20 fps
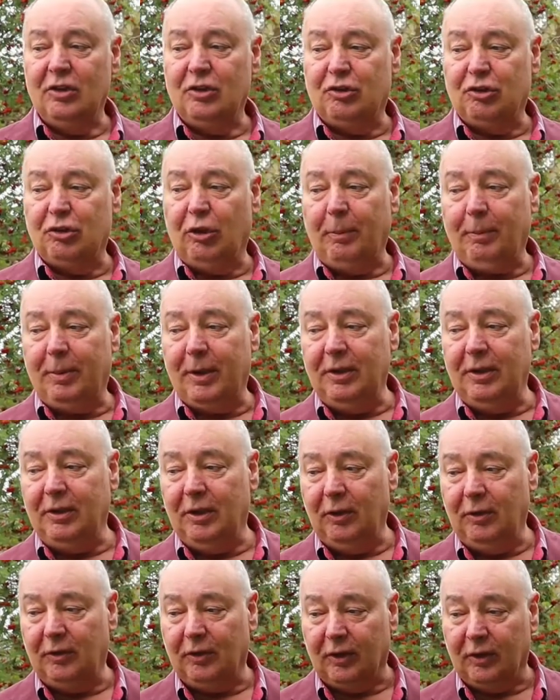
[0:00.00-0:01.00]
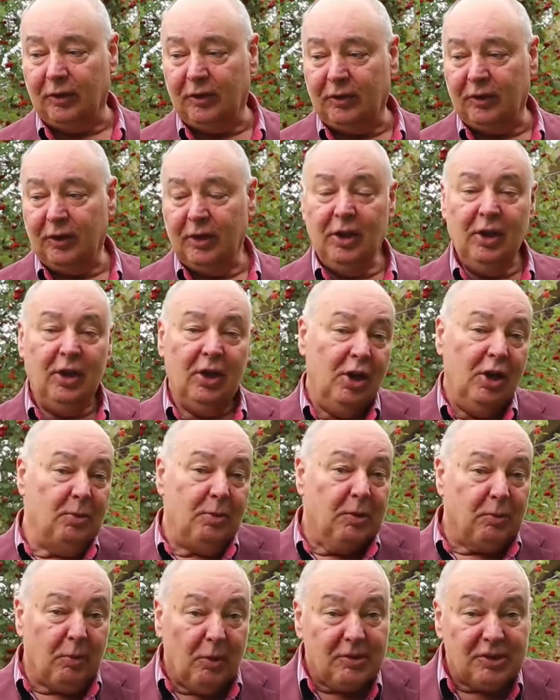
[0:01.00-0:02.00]
drop-in users who
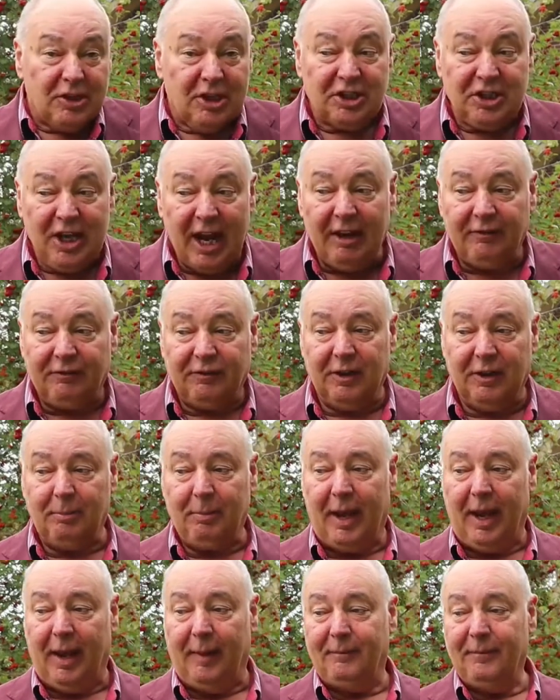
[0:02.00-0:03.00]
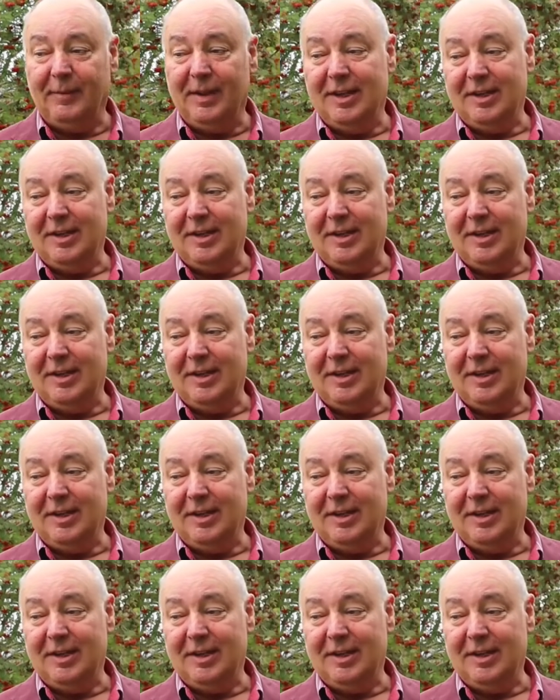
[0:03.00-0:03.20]
would want to chat for a bit,